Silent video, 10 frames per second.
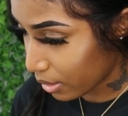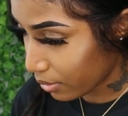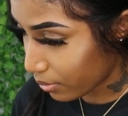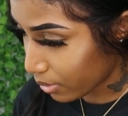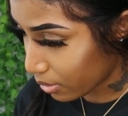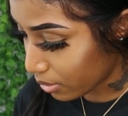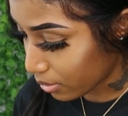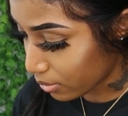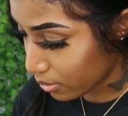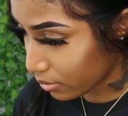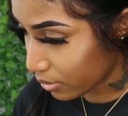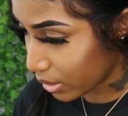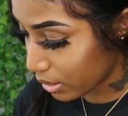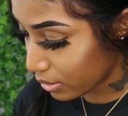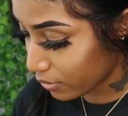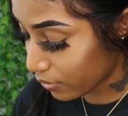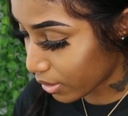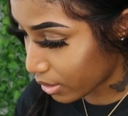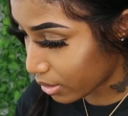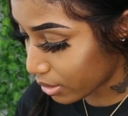I will
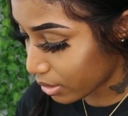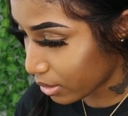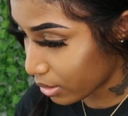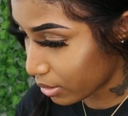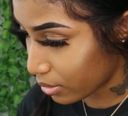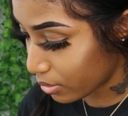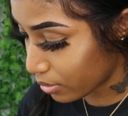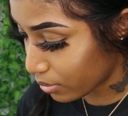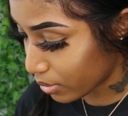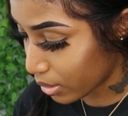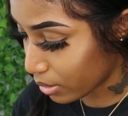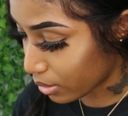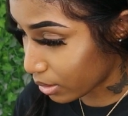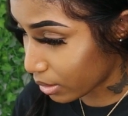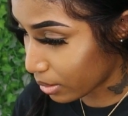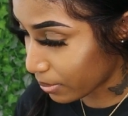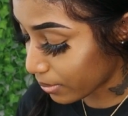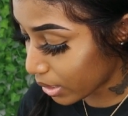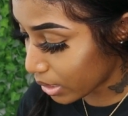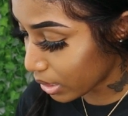refund you your
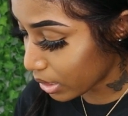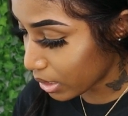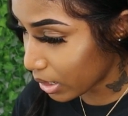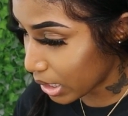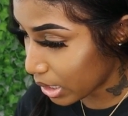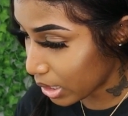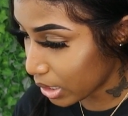money,